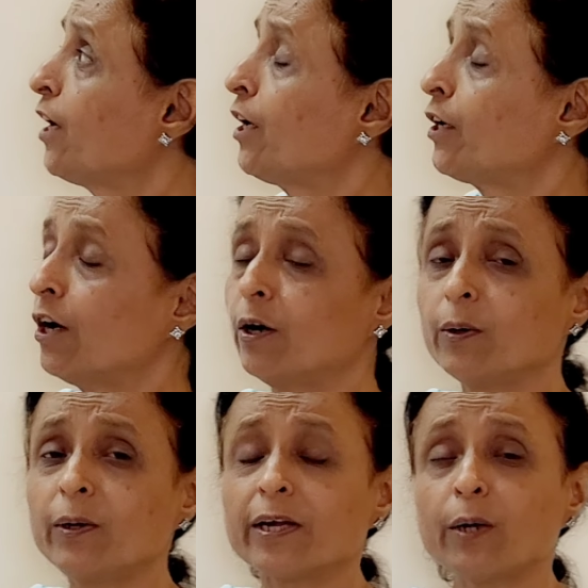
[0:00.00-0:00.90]
Now
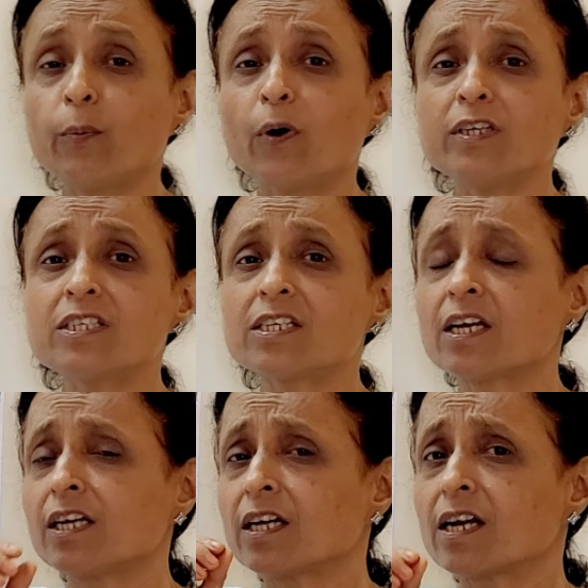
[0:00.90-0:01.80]
it was
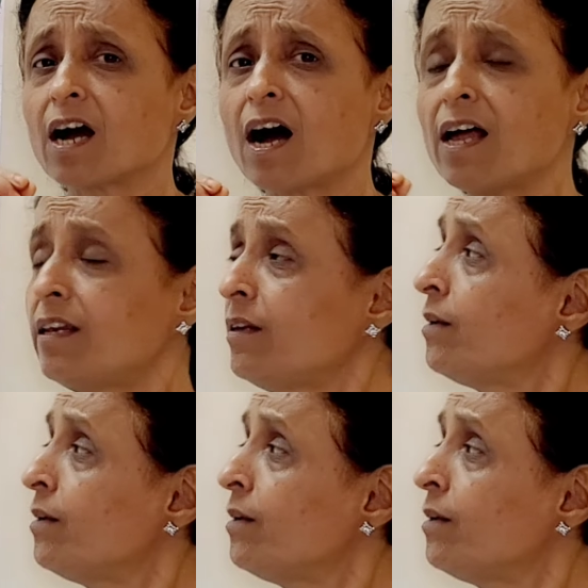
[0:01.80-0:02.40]
Karl